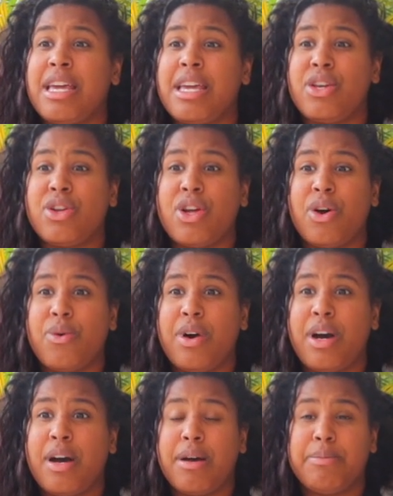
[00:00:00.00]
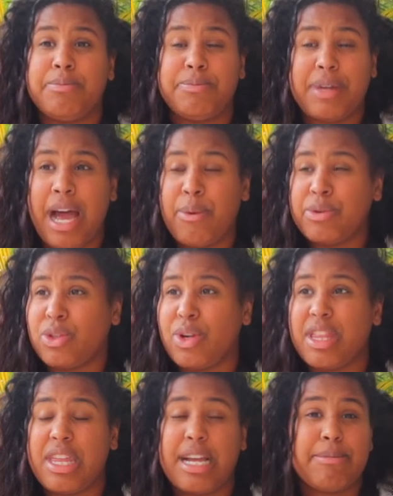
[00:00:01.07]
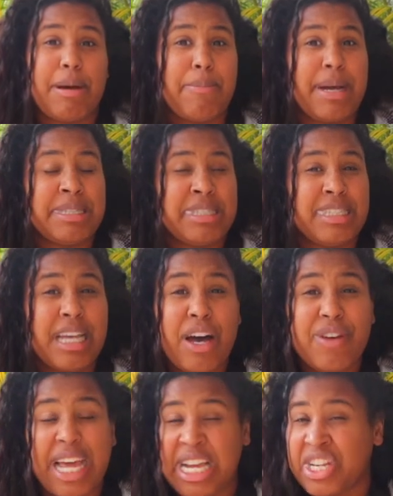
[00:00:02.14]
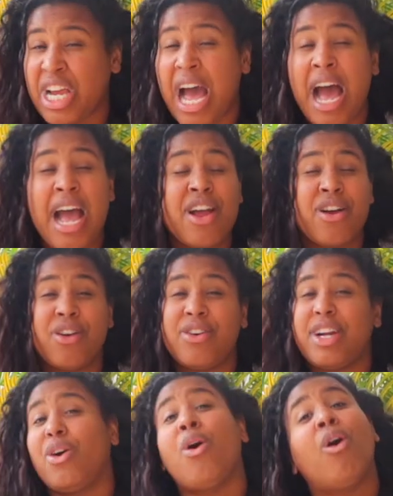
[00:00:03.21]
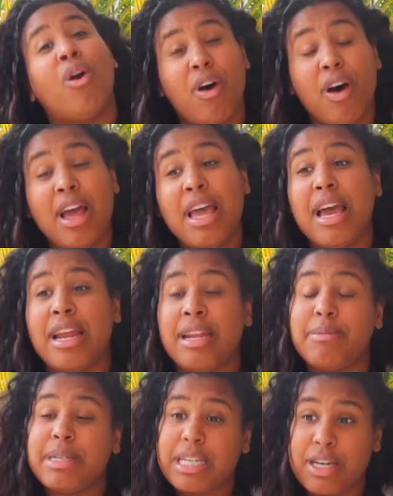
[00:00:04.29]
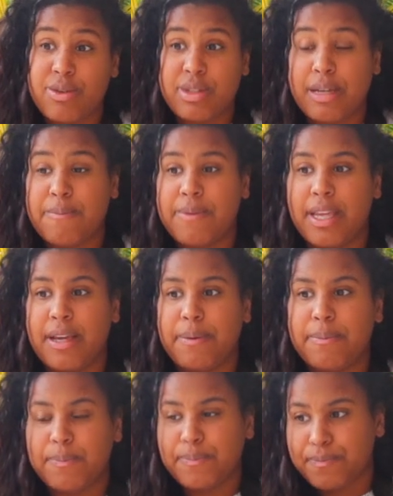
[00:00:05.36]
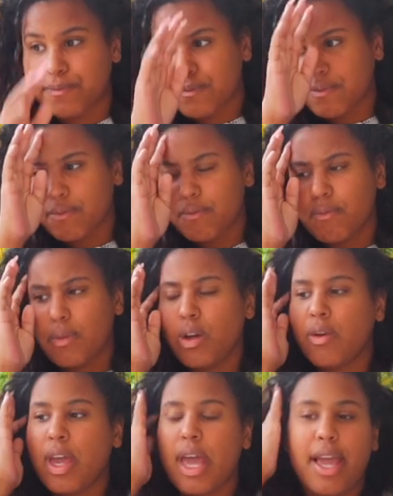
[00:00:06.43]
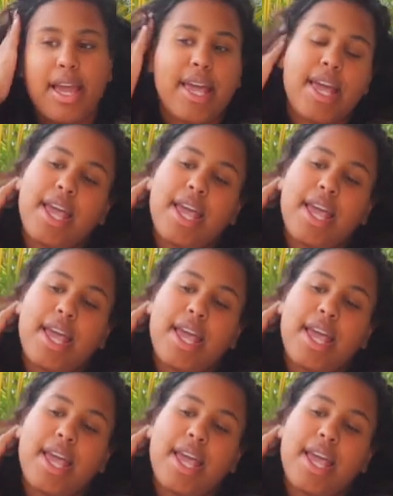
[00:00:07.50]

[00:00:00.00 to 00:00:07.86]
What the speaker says: you know, I was only thinking about myself. Like, I heard it all. And let me tell you something, okay?